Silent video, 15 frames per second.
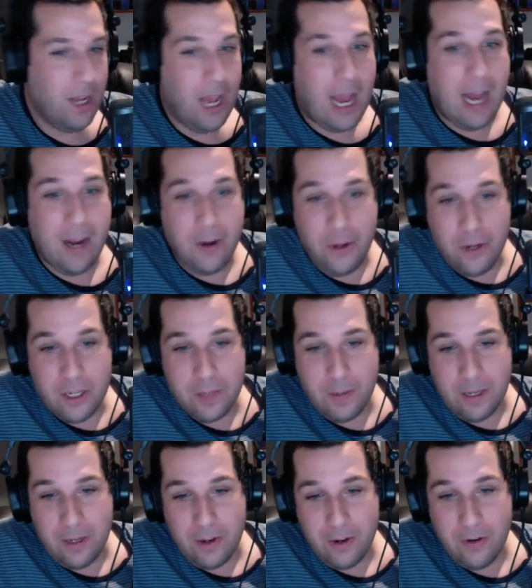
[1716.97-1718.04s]
How do you
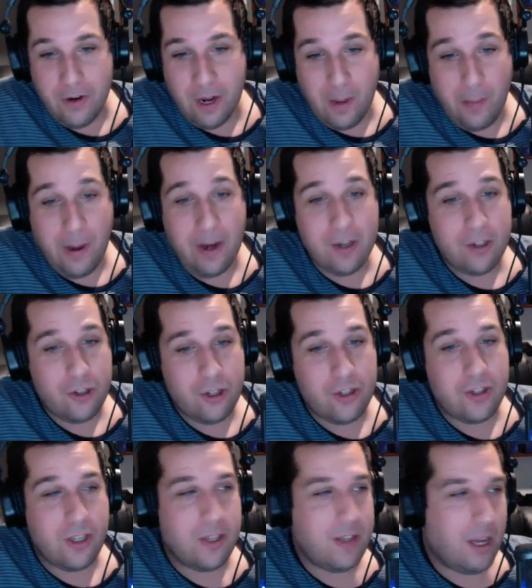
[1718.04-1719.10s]
explain it to your grandparents?
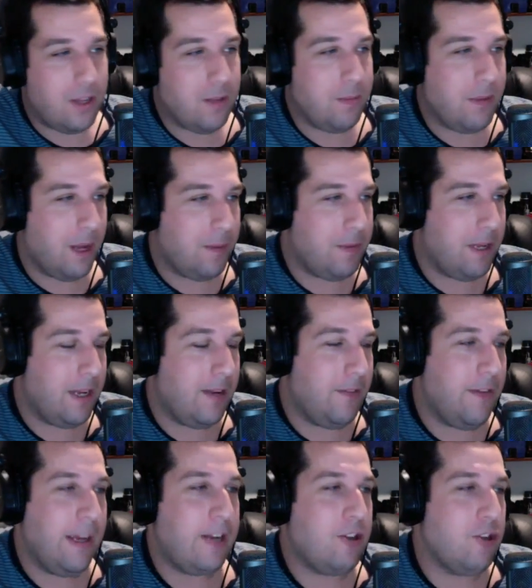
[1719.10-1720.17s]
Just tell them to update. In
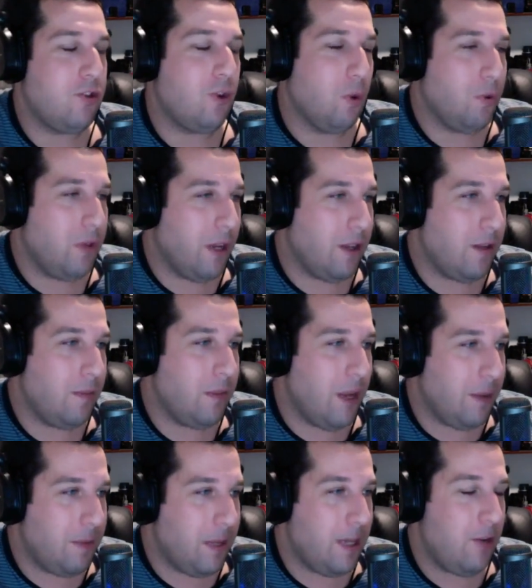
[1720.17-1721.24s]
fact, just don't tell them to
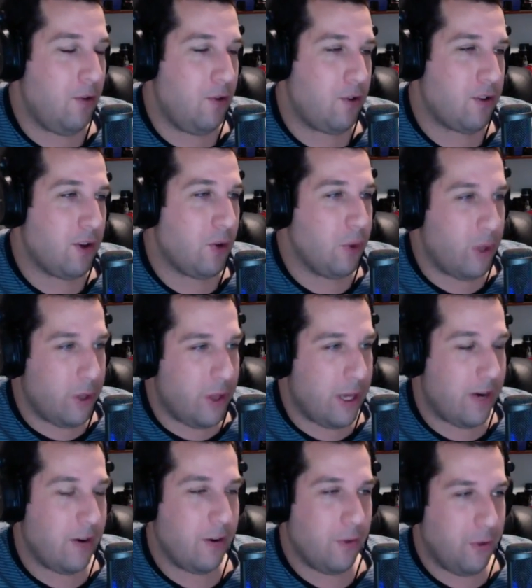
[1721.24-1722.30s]
update. You just go
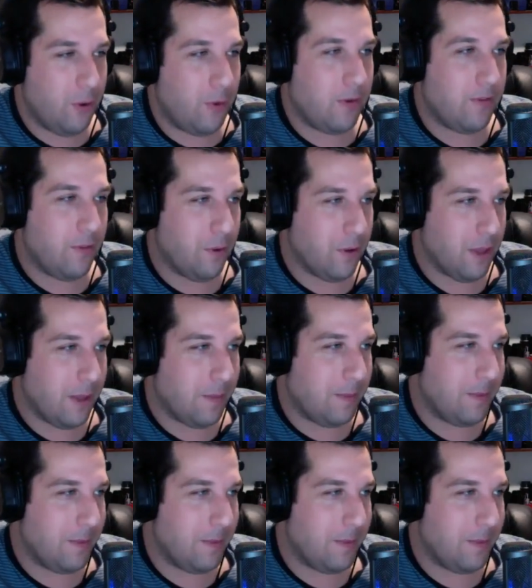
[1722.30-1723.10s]
there and do it for them.